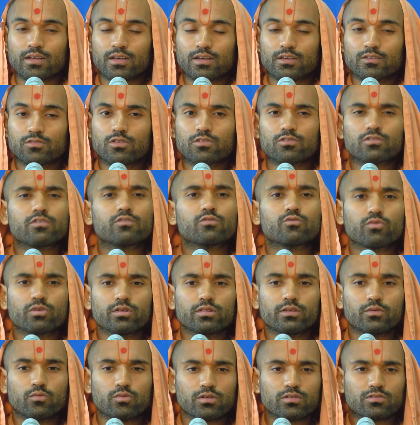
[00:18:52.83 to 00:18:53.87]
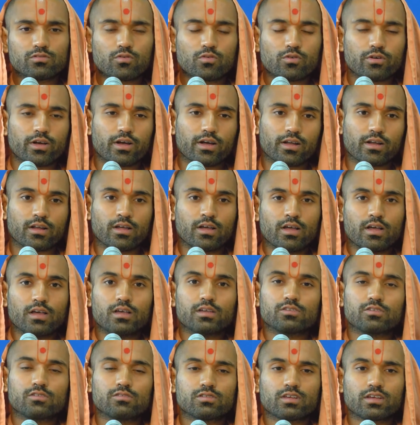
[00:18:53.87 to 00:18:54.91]
So he said, Really, what is going on? So
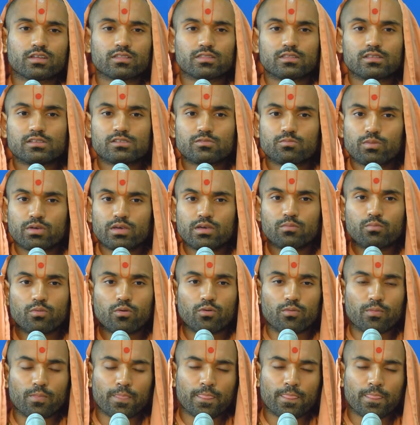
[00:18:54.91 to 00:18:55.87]
he's like, These people